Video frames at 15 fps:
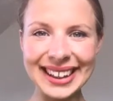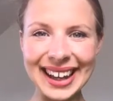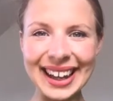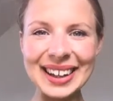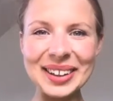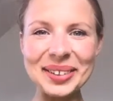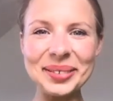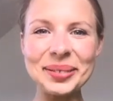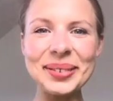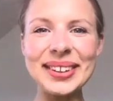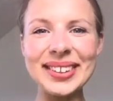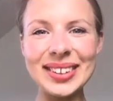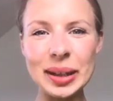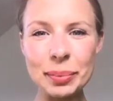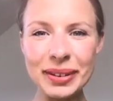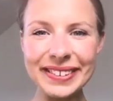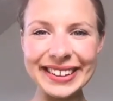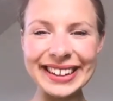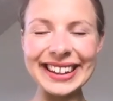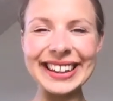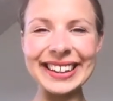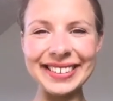Hello, Seamus
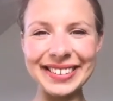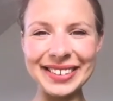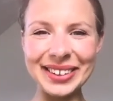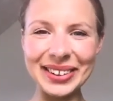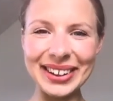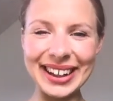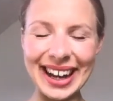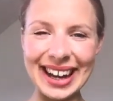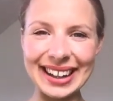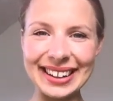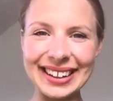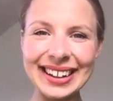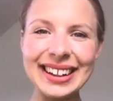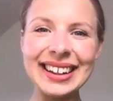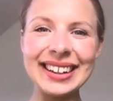Heaney Listen Now Again